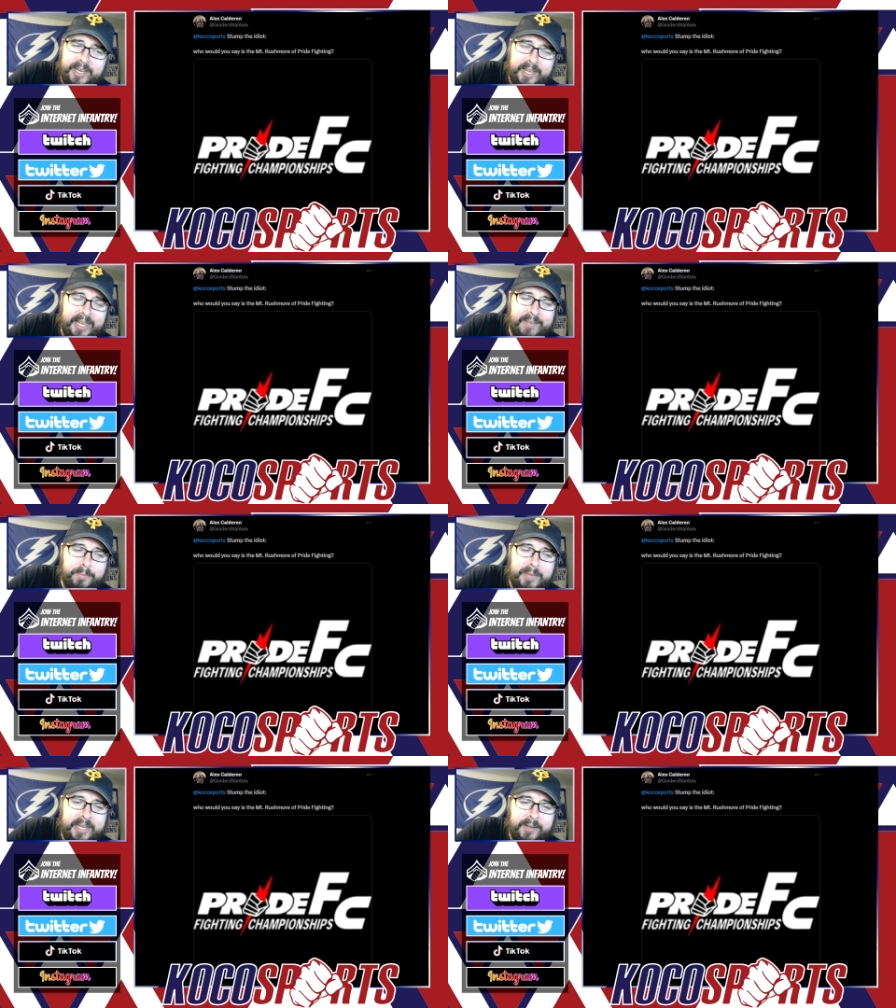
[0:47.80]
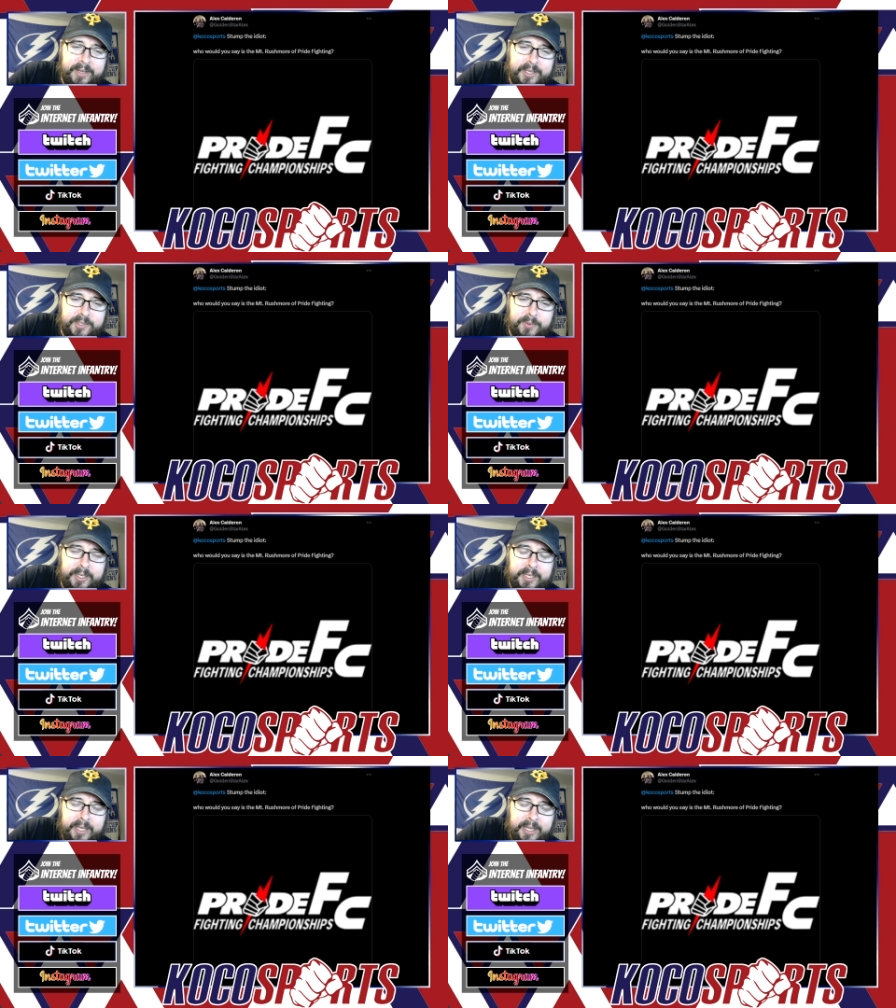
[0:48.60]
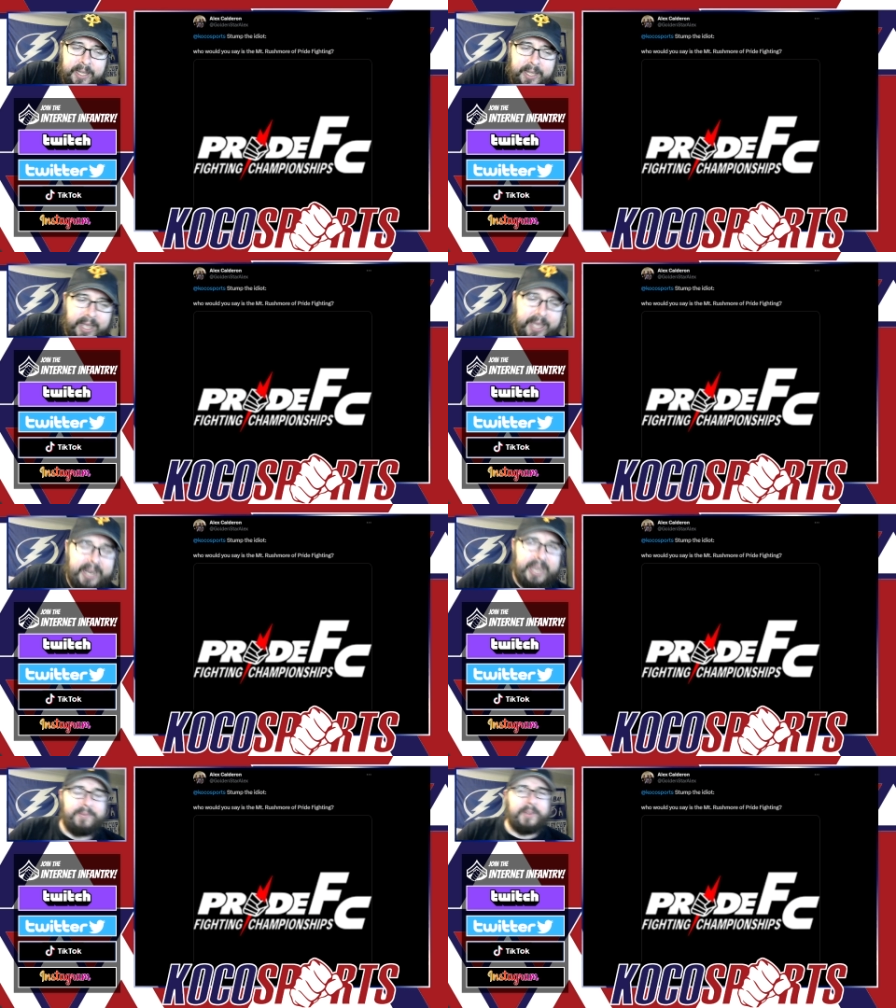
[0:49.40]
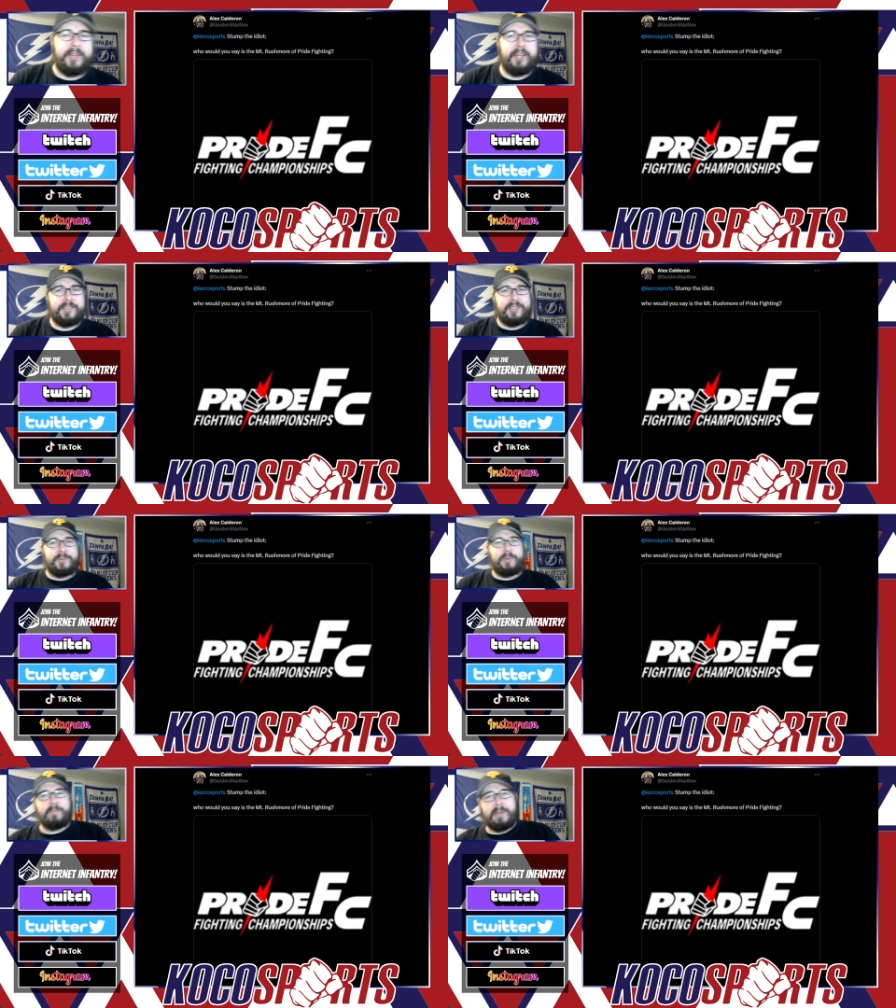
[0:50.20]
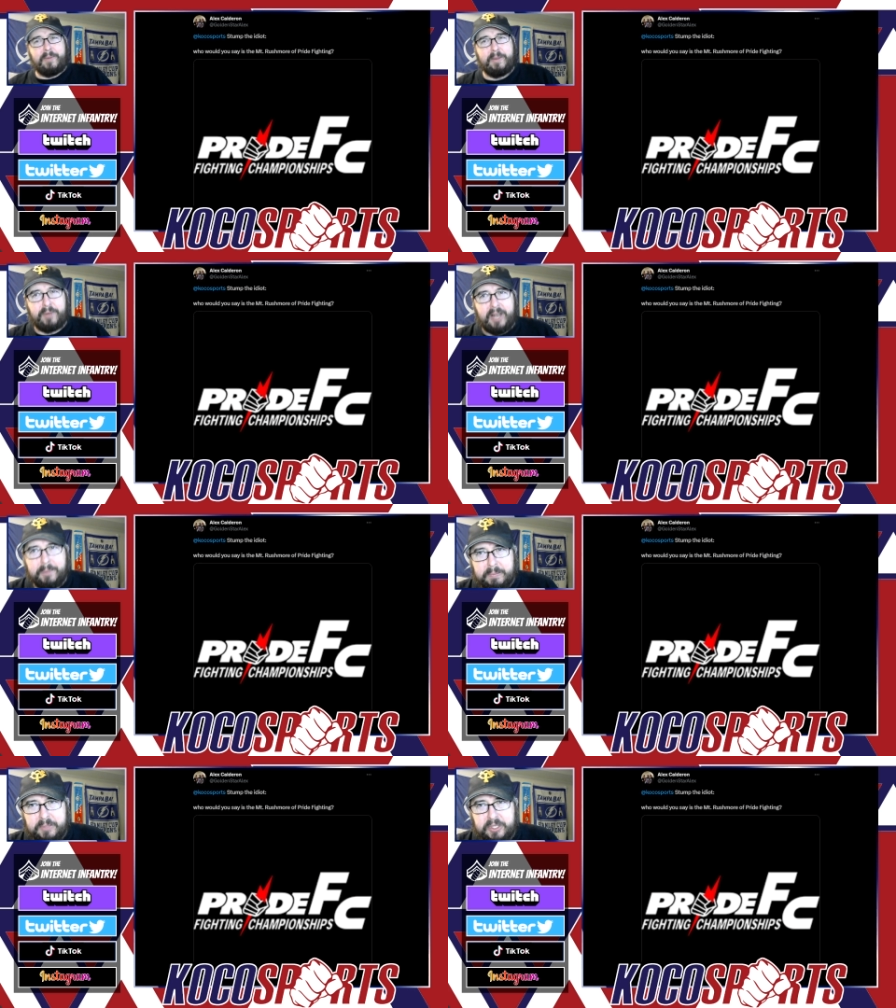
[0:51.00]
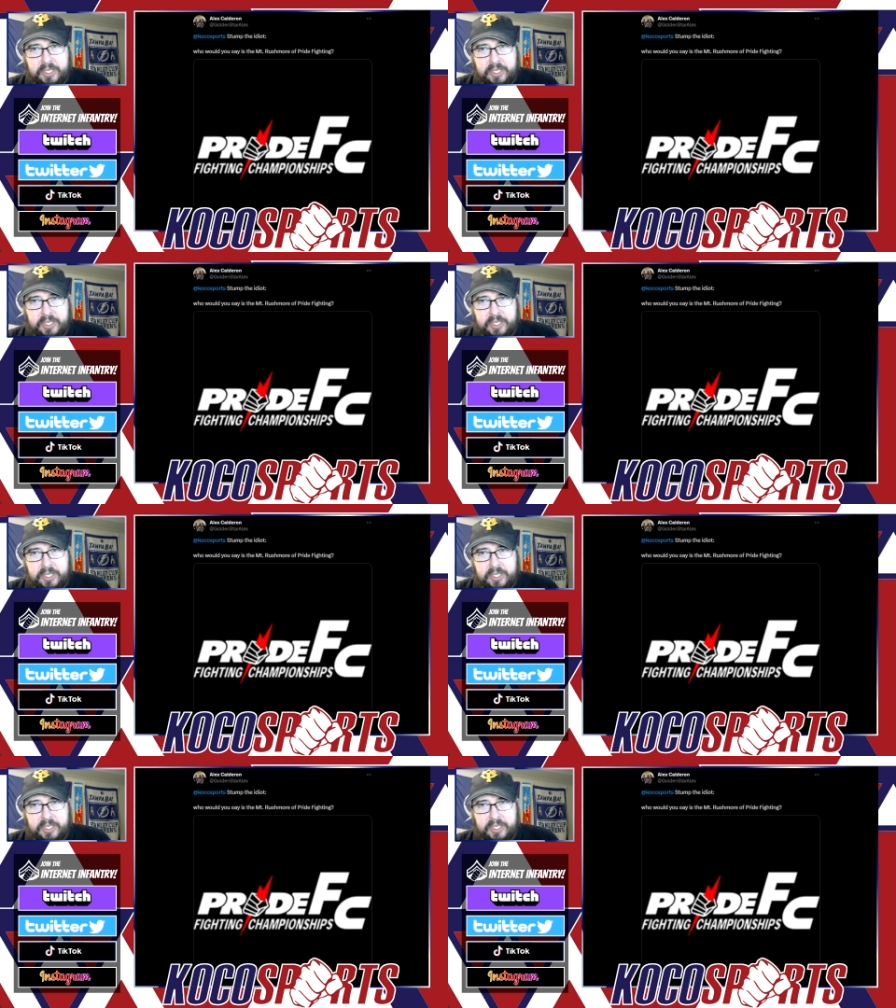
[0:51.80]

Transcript: I have a minor in history. And I have concussions with memory problems.